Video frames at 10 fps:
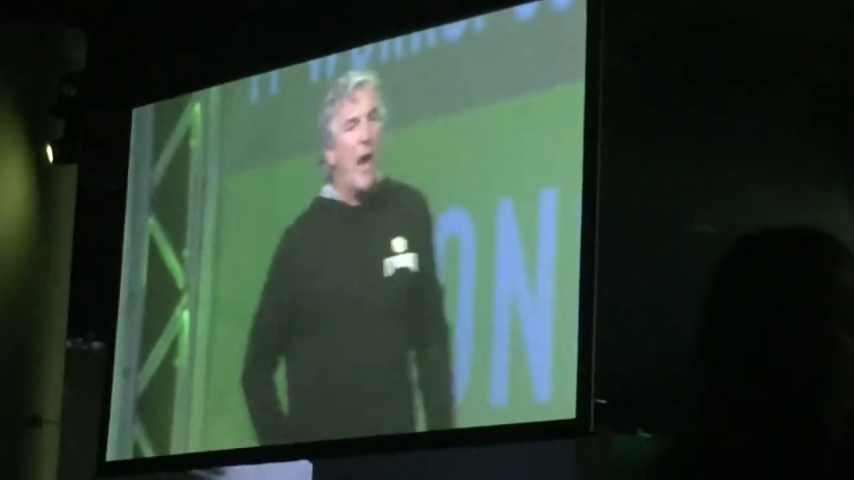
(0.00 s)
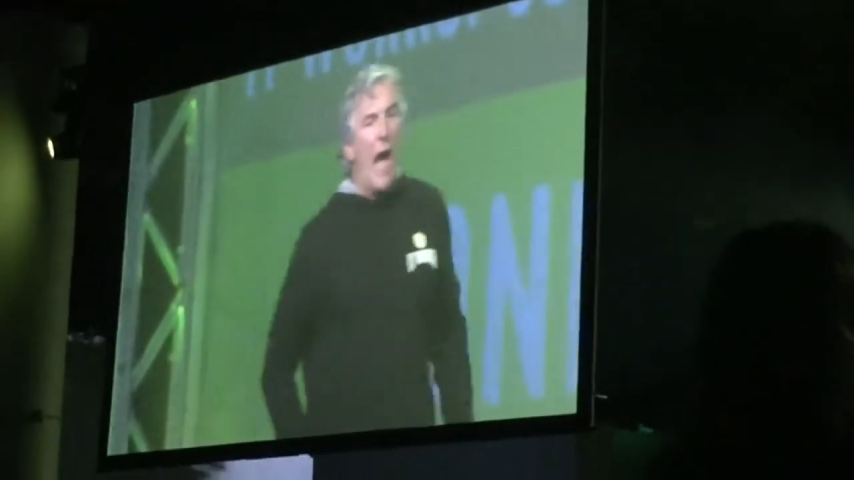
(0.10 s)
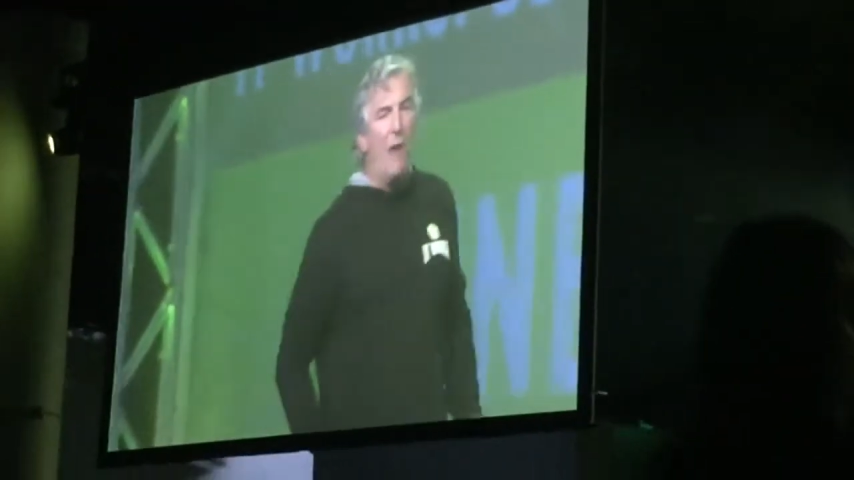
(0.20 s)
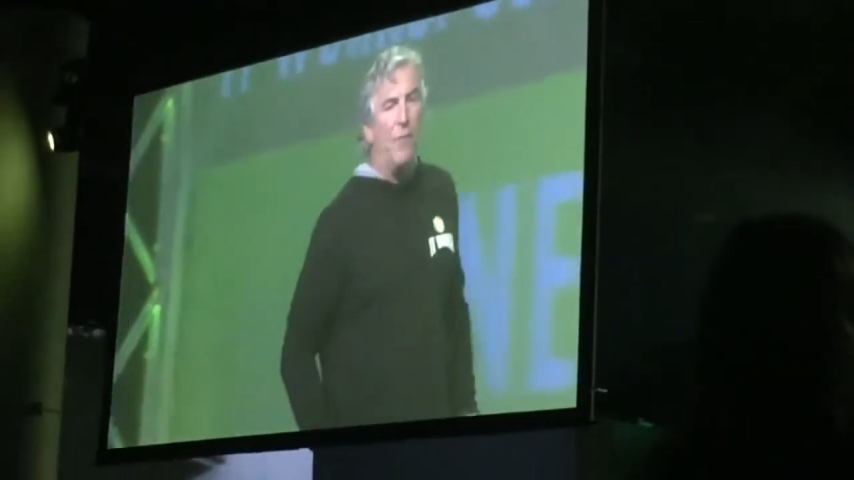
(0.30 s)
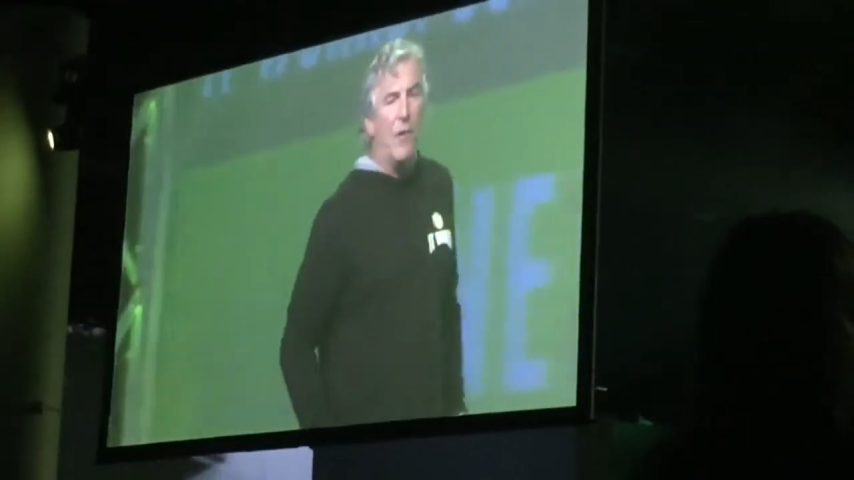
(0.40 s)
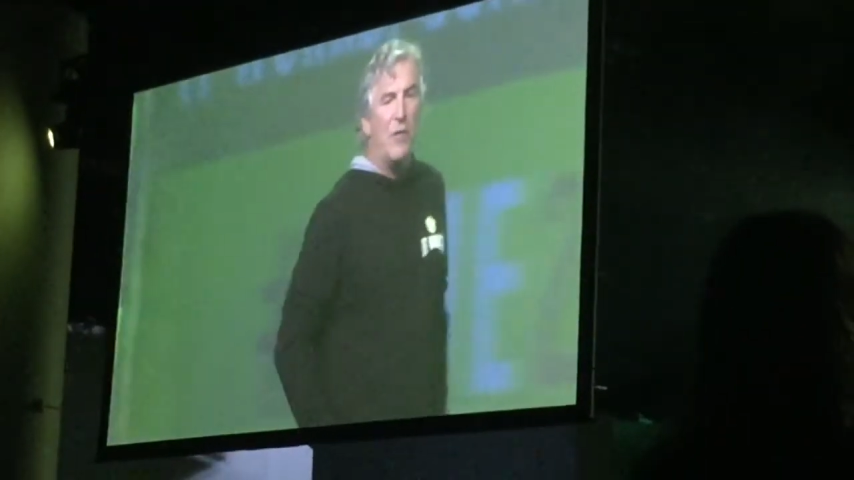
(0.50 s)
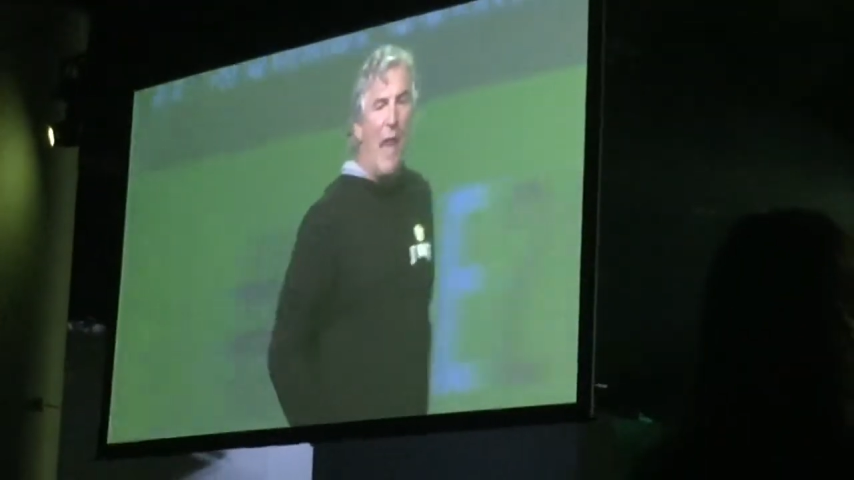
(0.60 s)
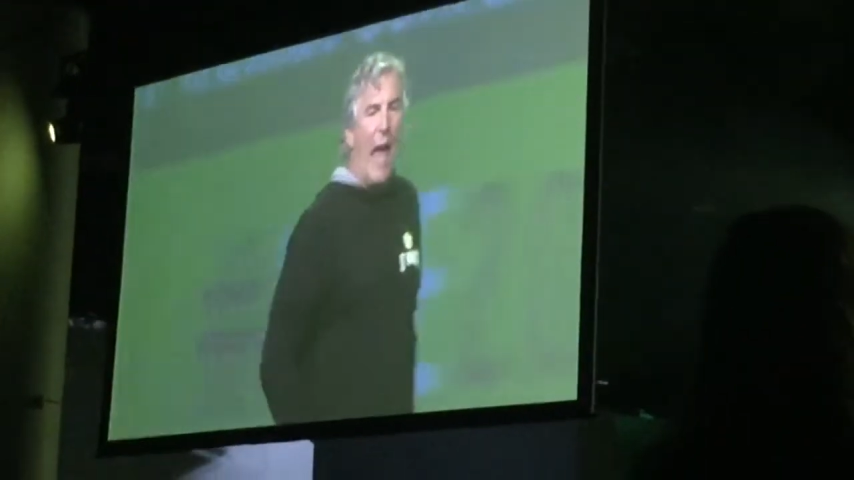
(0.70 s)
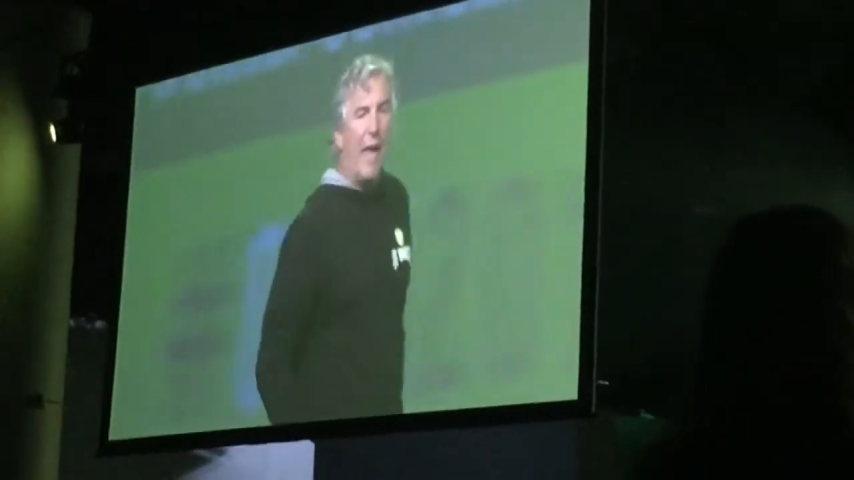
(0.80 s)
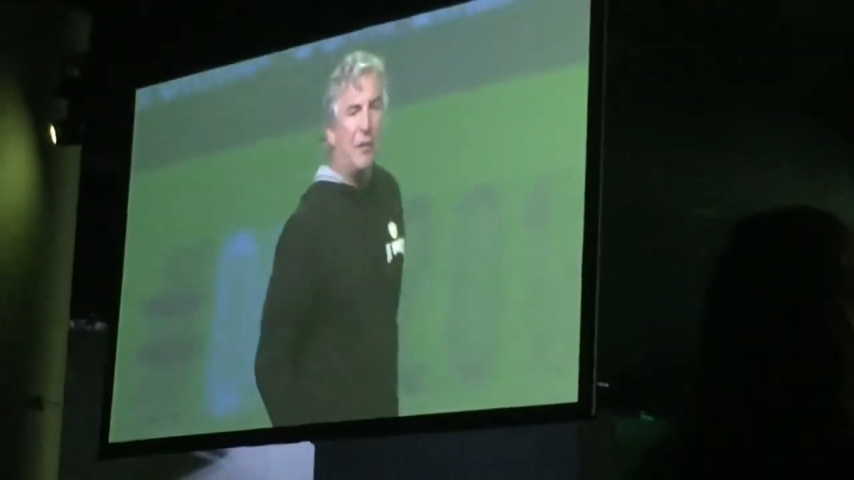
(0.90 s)
of
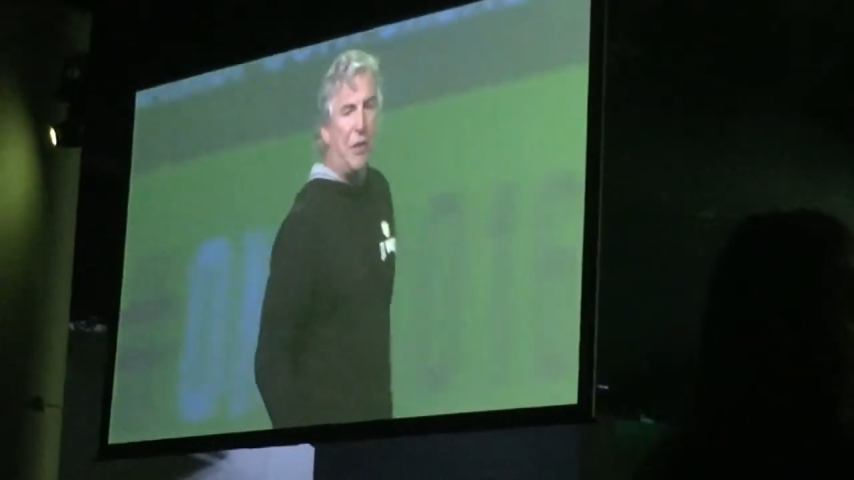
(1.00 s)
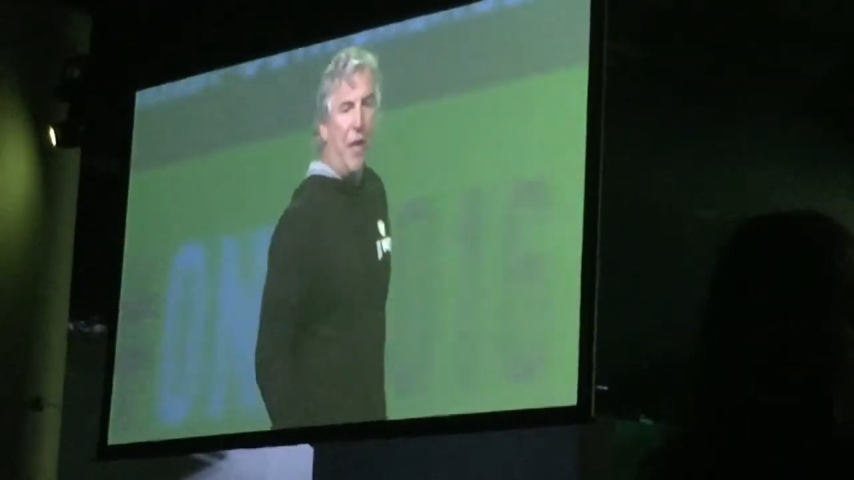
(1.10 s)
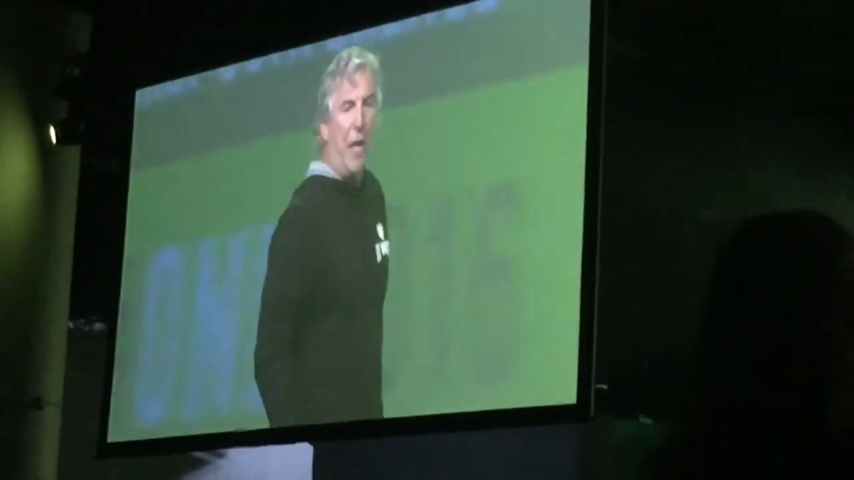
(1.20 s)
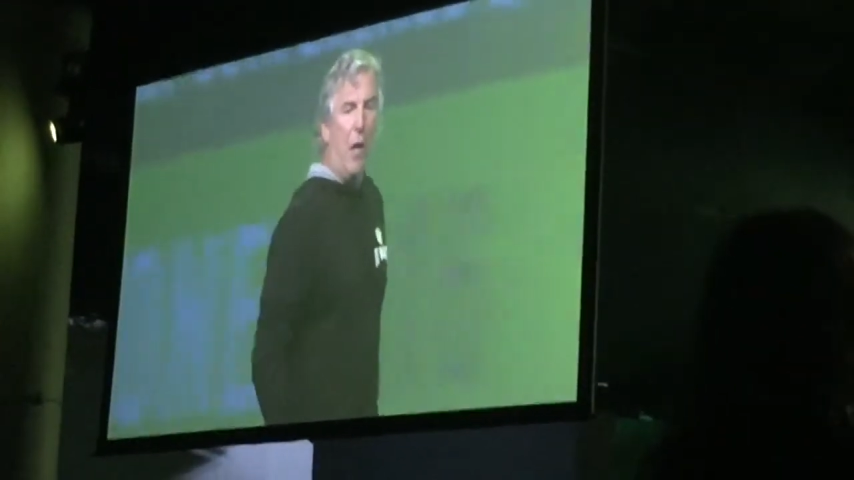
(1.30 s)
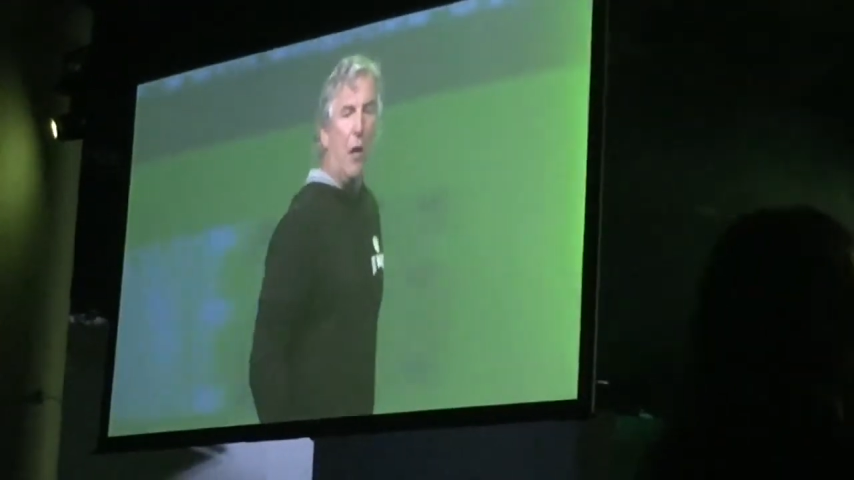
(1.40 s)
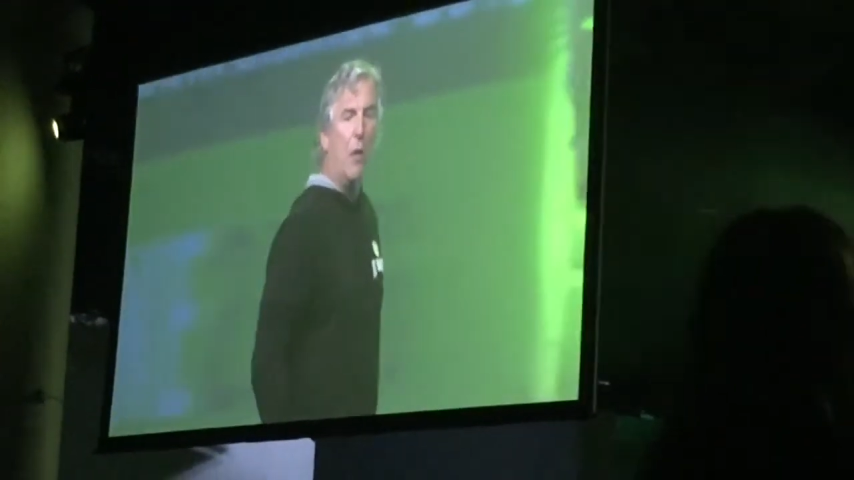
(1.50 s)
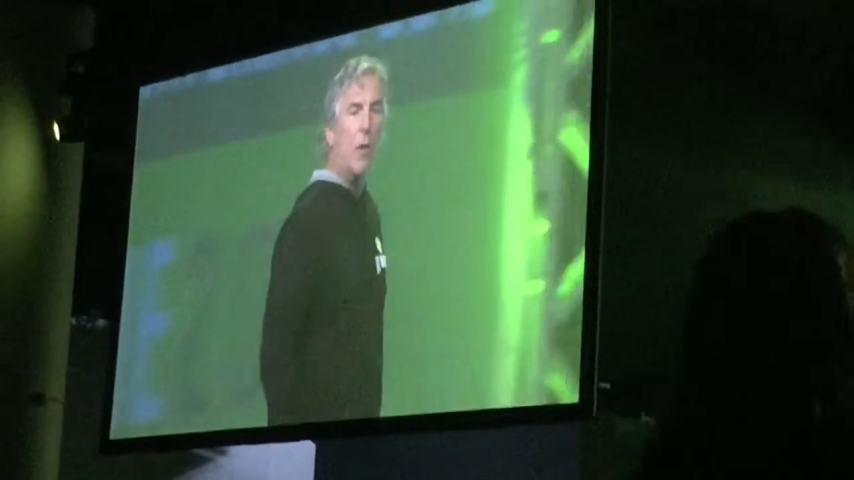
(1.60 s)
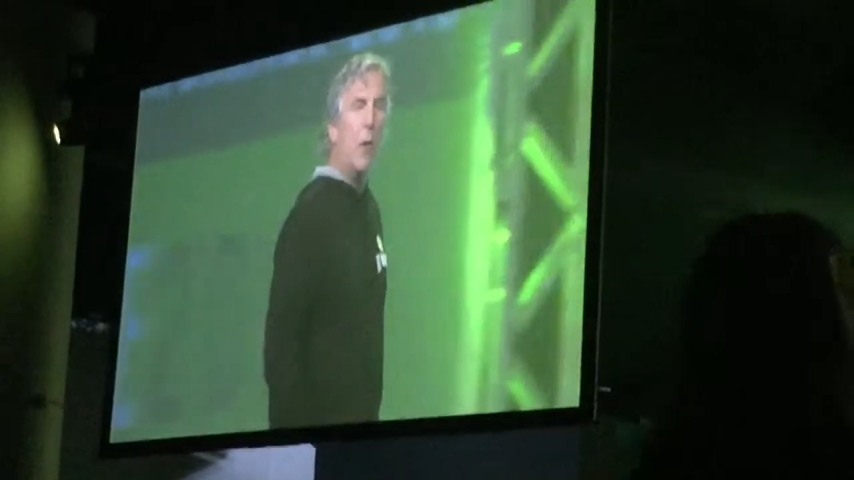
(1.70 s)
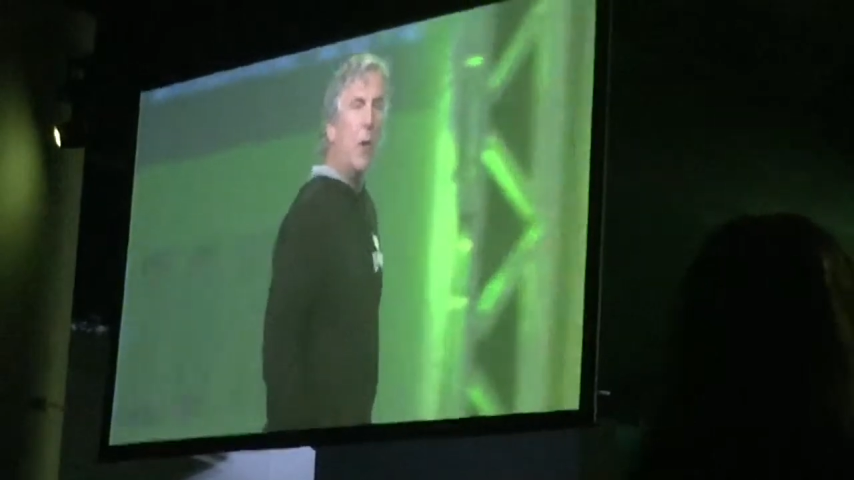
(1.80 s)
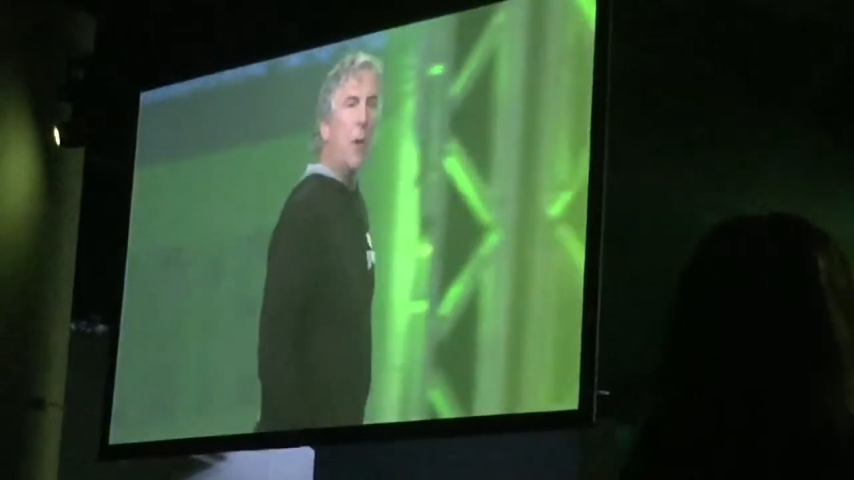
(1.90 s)
conference last
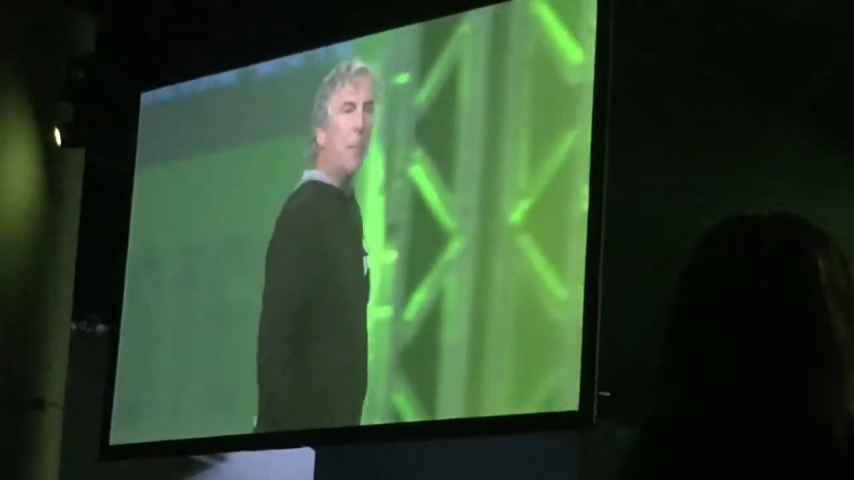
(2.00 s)
year,